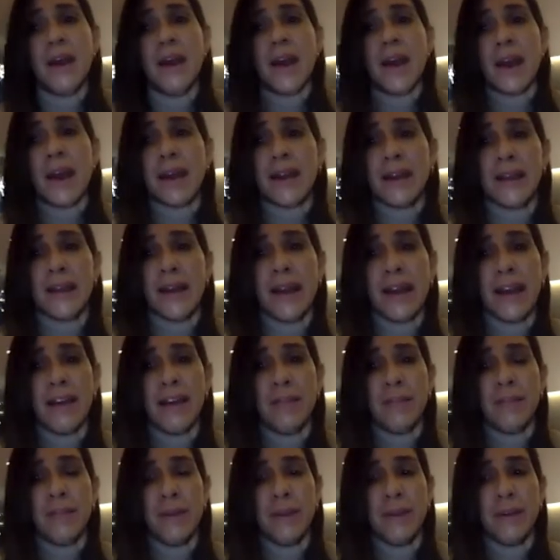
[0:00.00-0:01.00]
And I
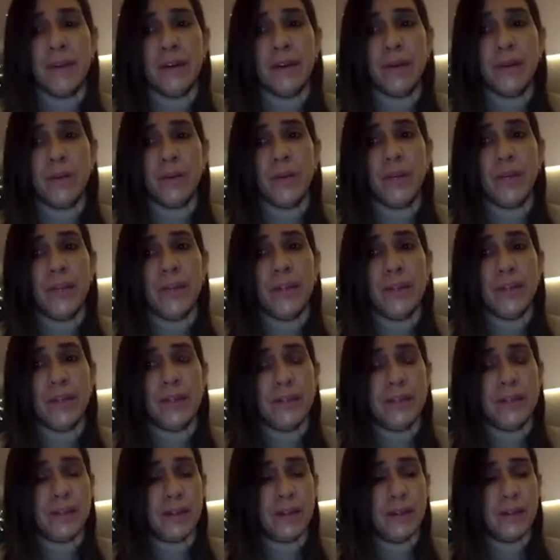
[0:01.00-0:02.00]
have been a
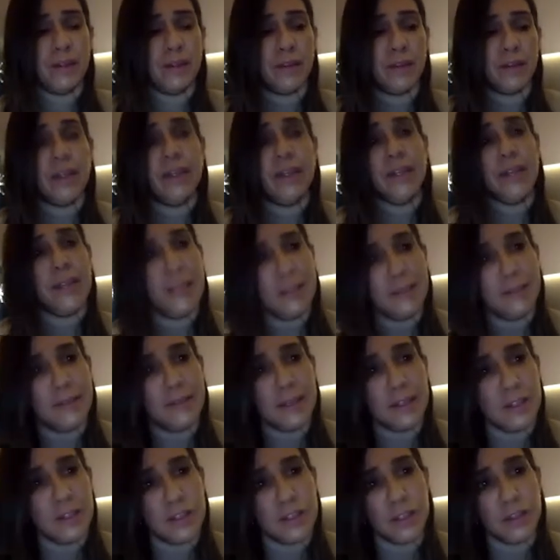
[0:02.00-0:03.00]
witness of the needs
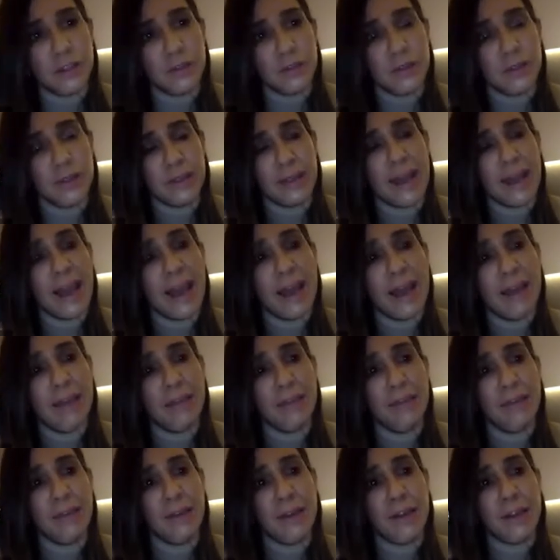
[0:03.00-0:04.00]
that children have,
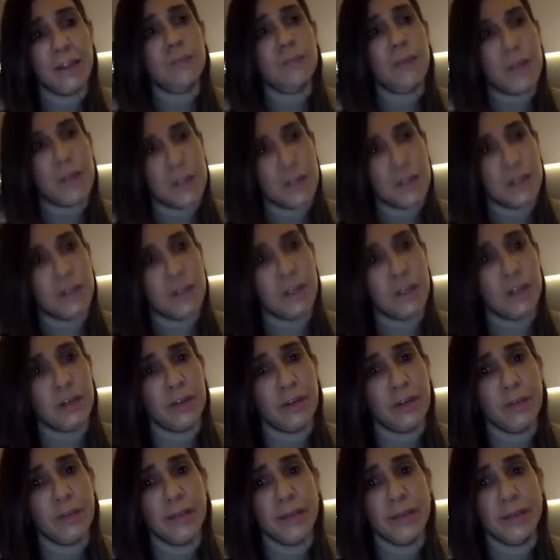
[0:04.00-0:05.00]
especially here
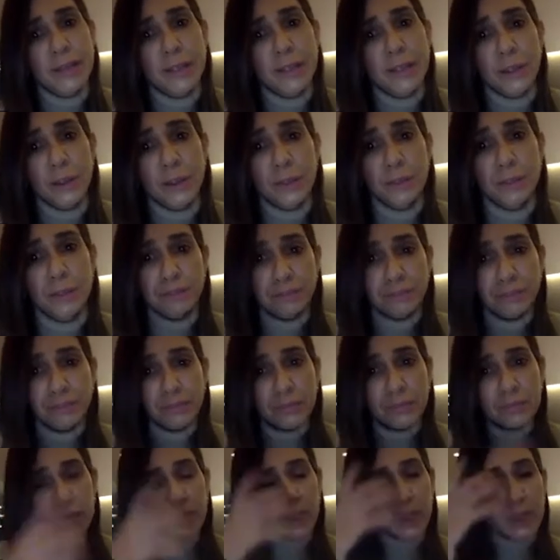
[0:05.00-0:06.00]
in Mexico.
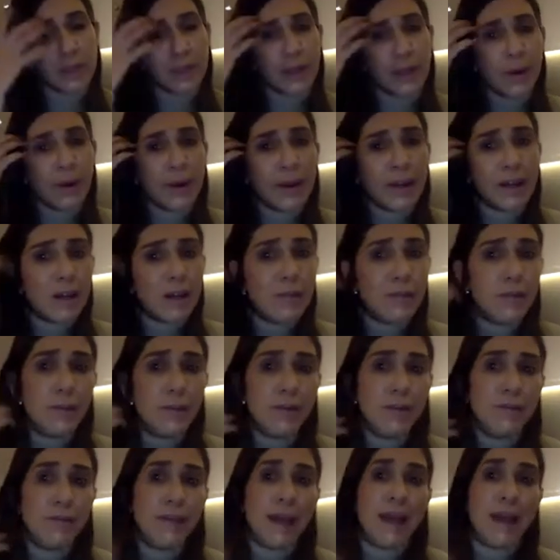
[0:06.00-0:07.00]
Now, I come from
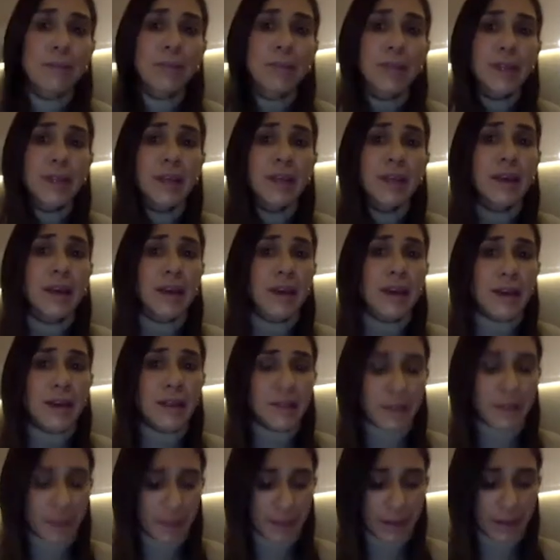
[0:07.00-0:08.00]
a family
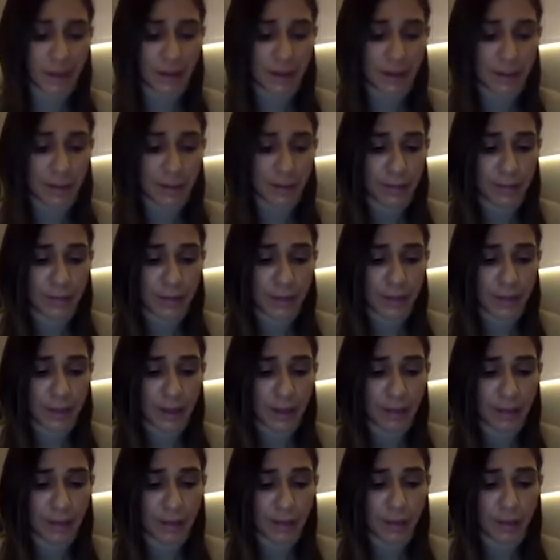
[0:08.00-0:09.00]
that
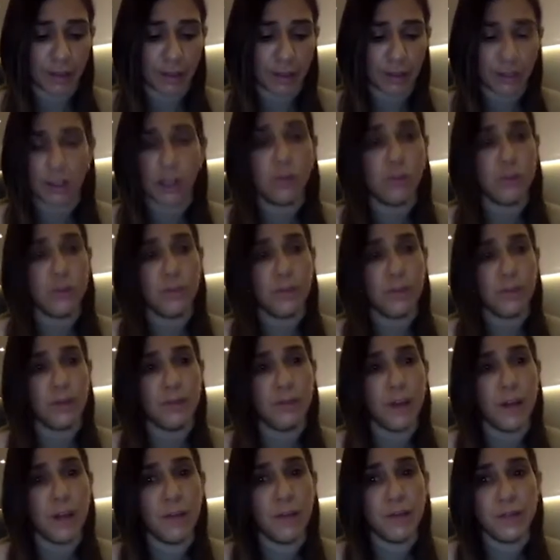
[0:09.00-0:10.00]
has always been
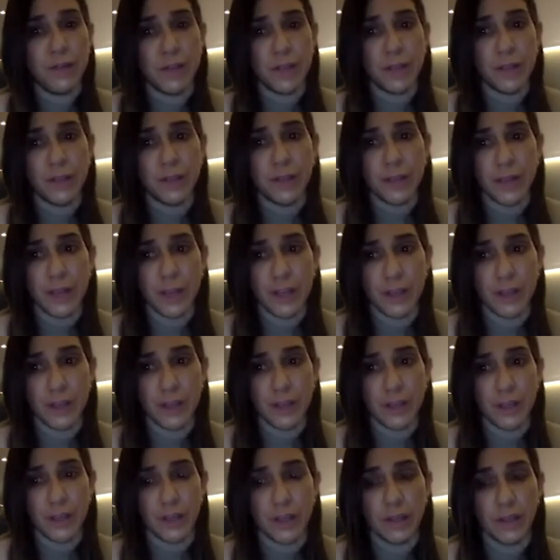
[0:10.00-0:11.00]
involved in
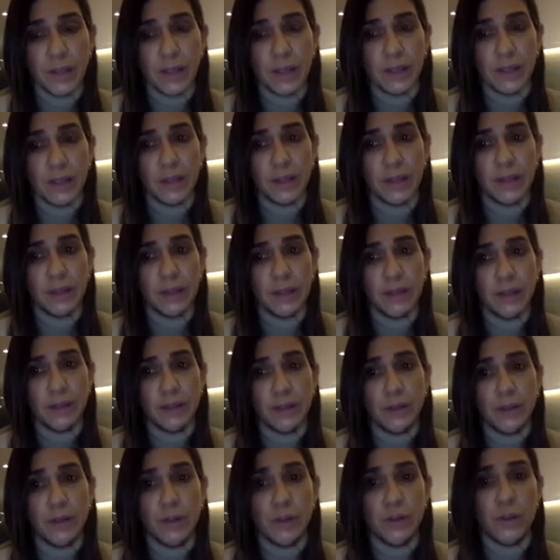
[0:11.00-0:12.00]
education and in
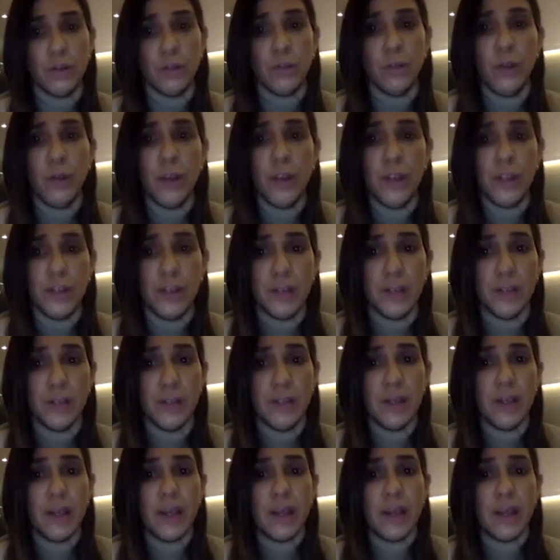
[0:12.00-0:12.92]
social projects.